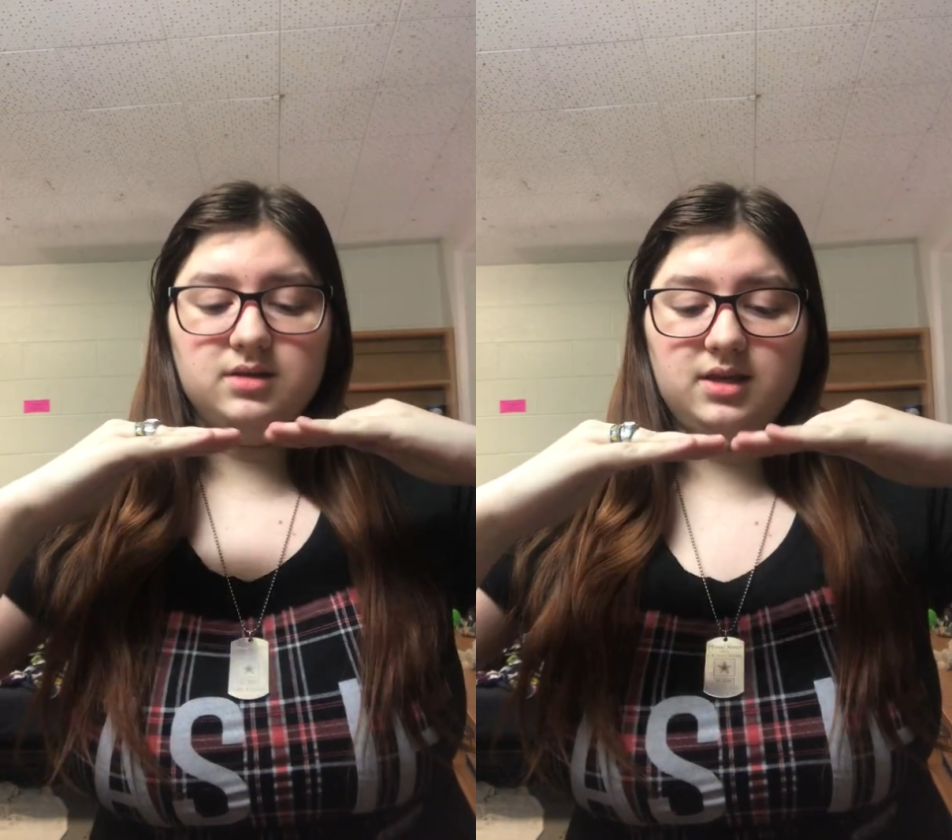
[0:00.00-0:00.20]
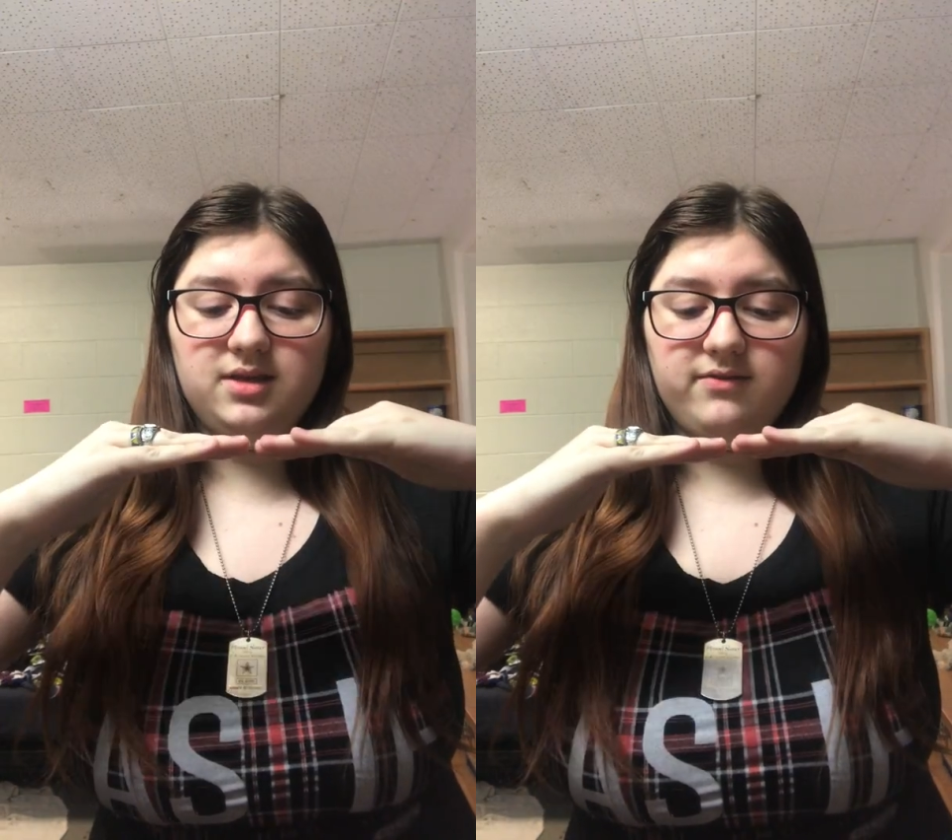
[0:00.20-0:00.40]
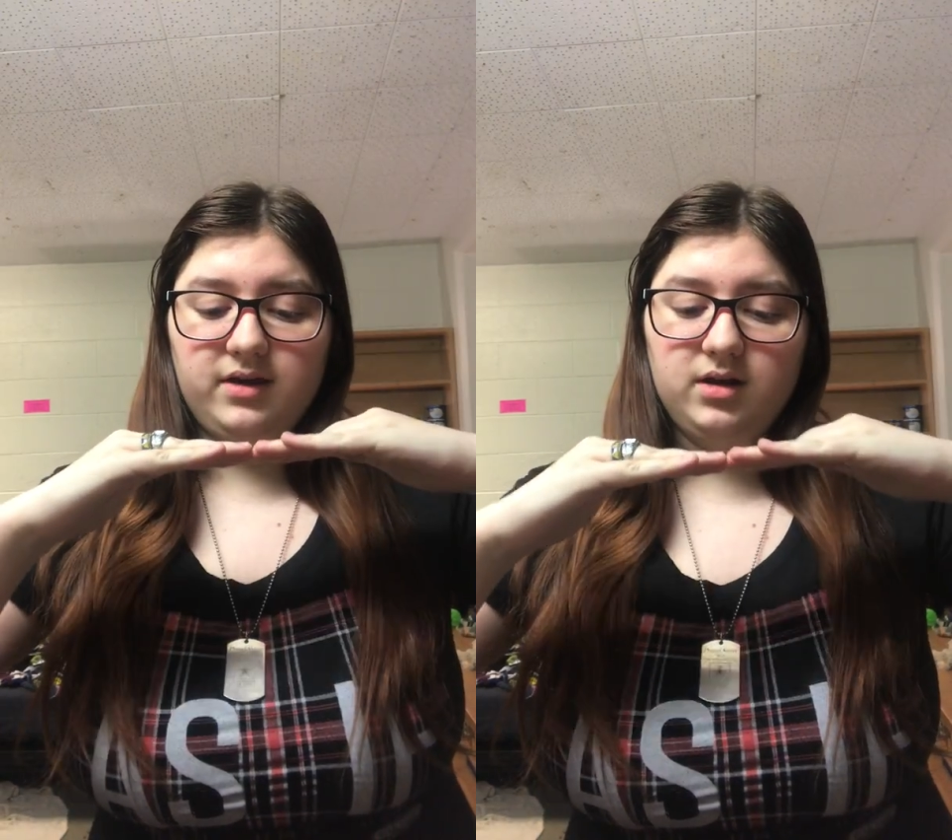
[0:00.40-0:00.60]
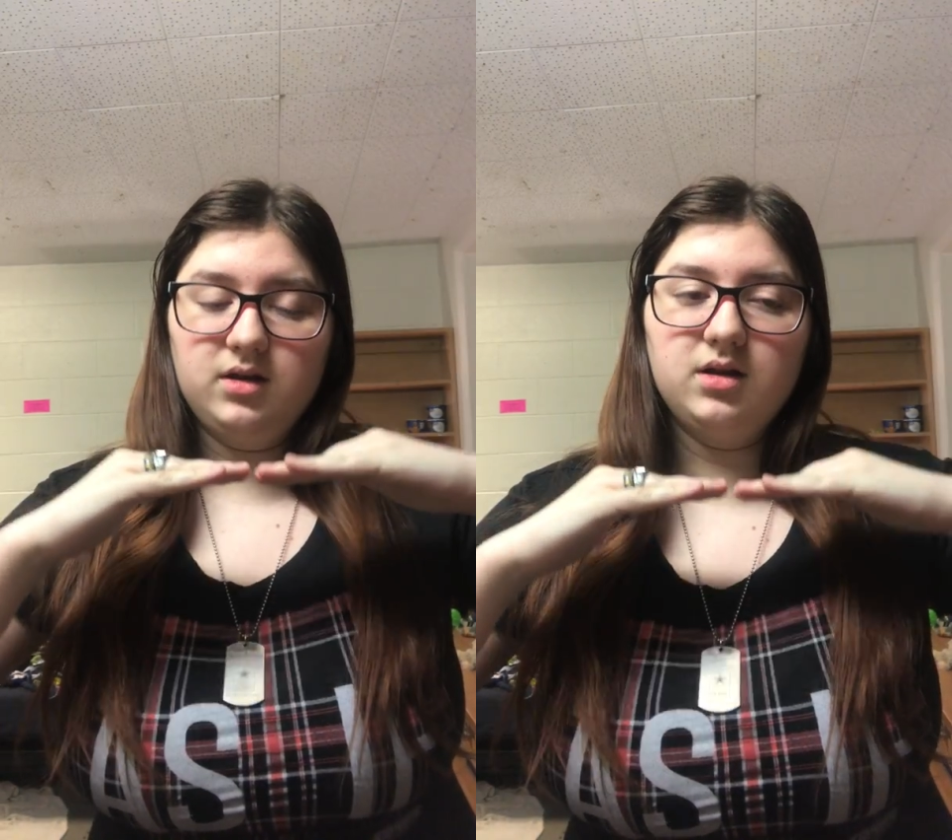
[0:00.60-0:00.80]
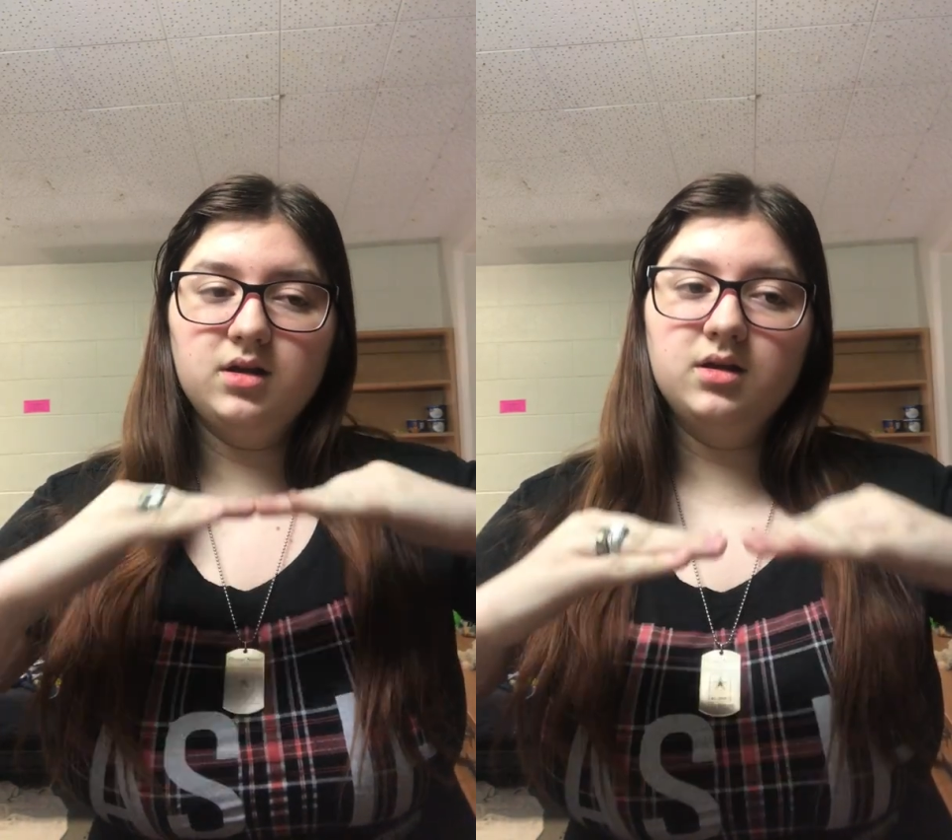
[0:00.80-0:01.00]

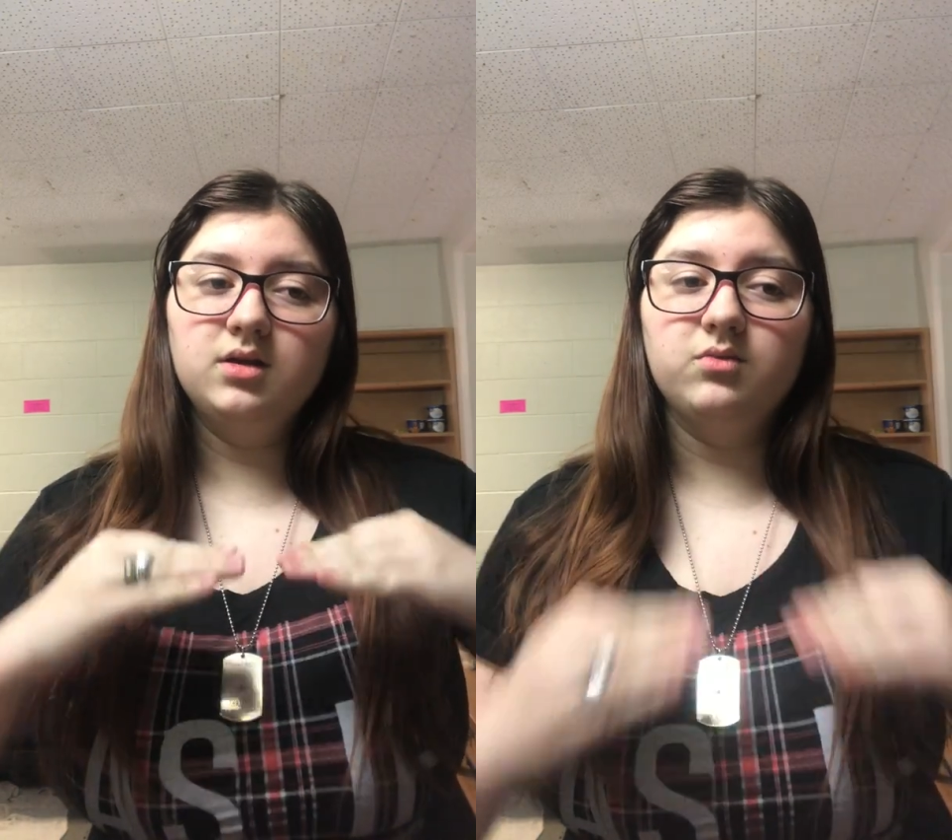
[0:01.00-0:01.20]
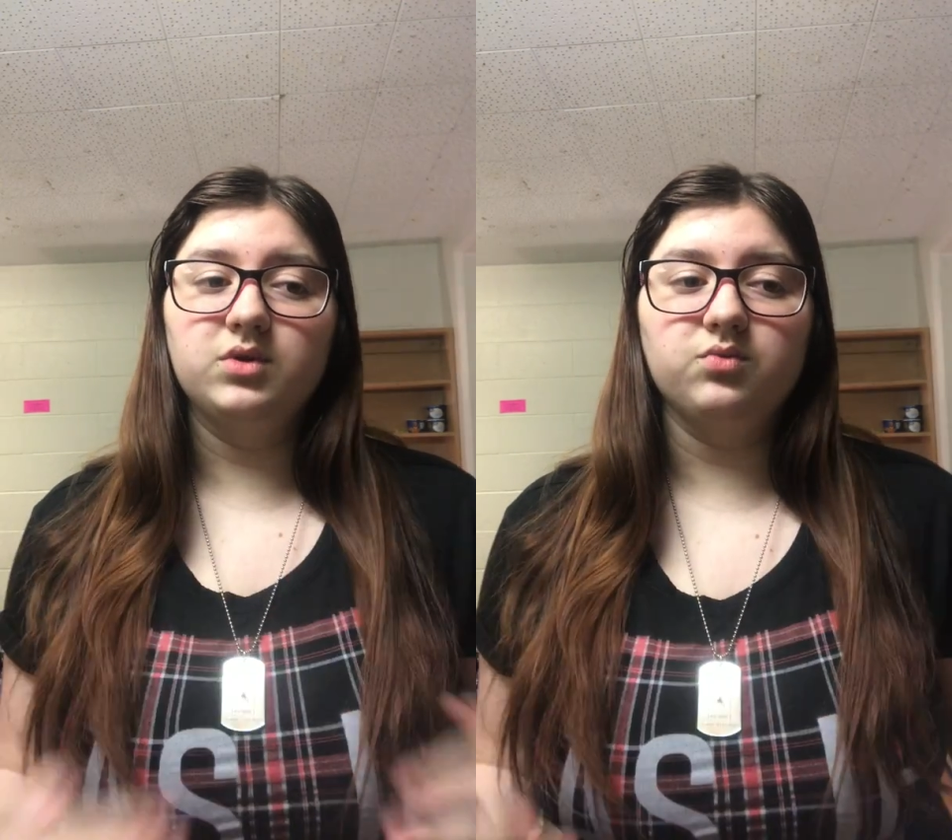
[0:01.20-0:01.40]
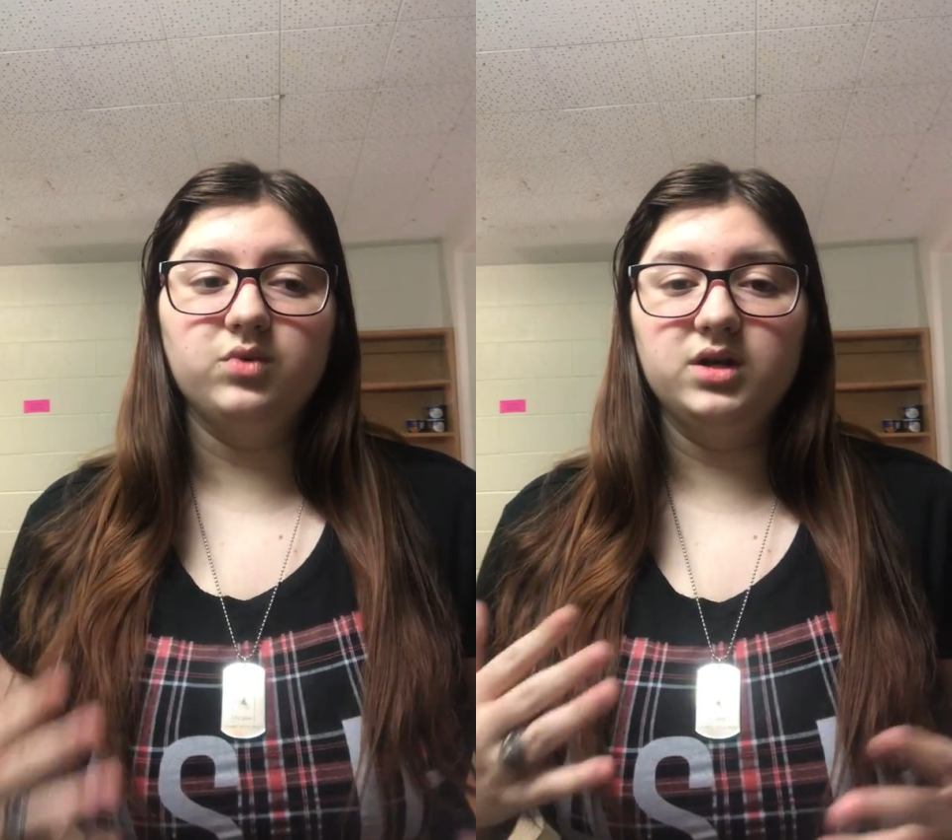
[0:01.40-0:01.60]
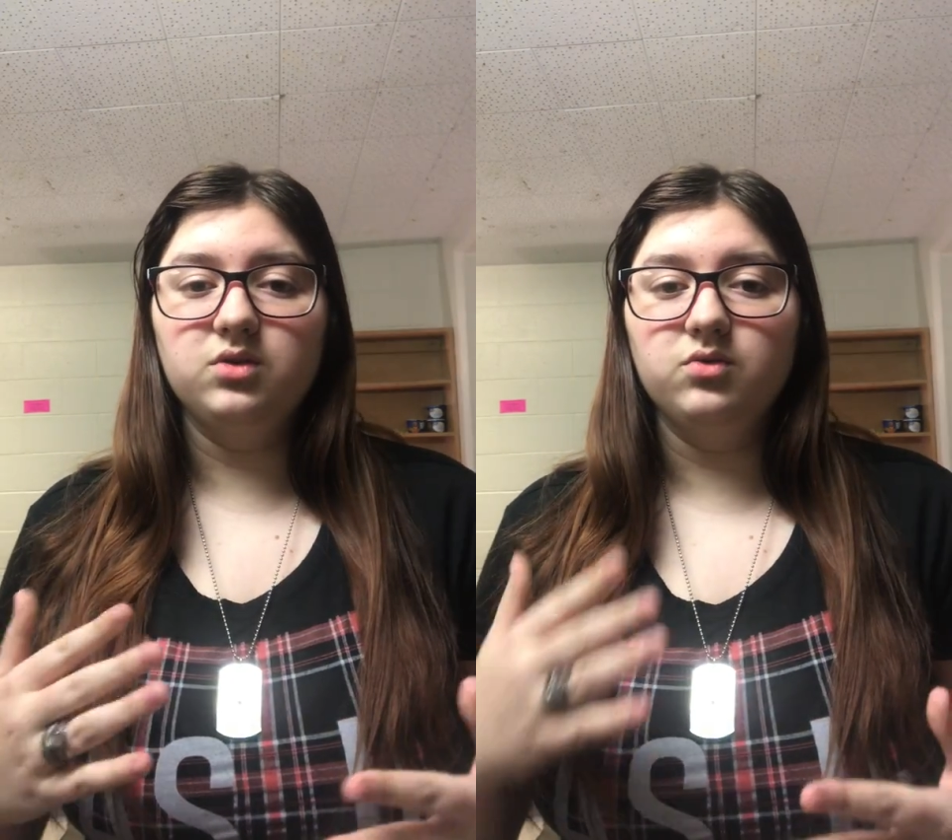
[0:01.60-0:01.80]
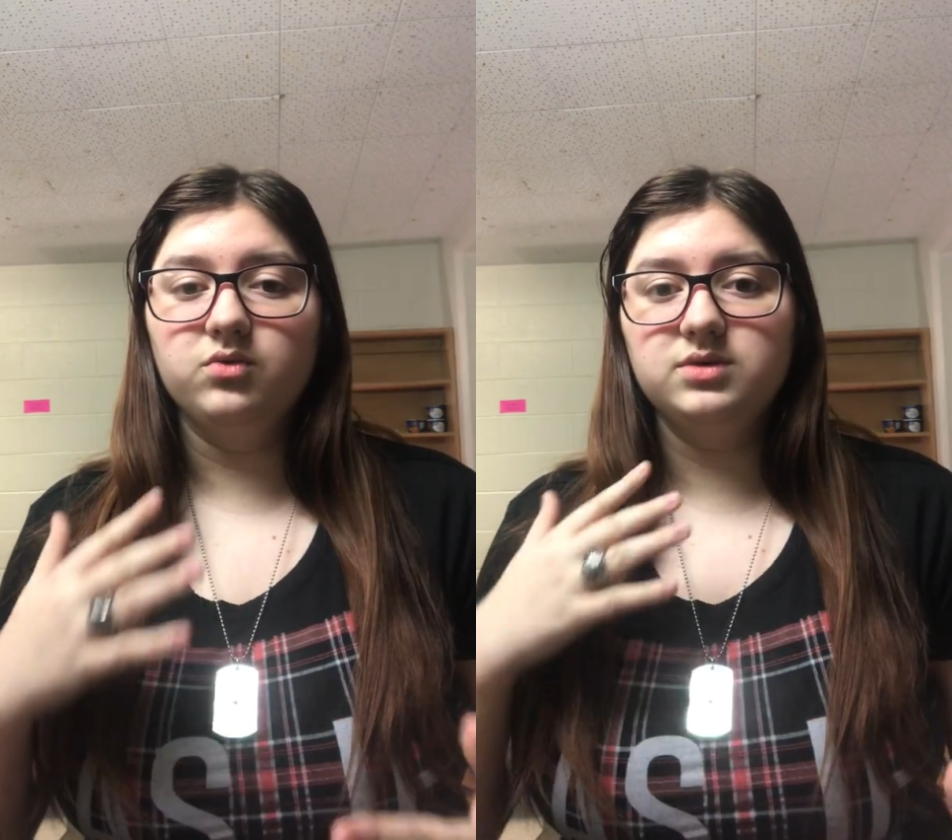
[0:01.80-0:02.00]
even with what you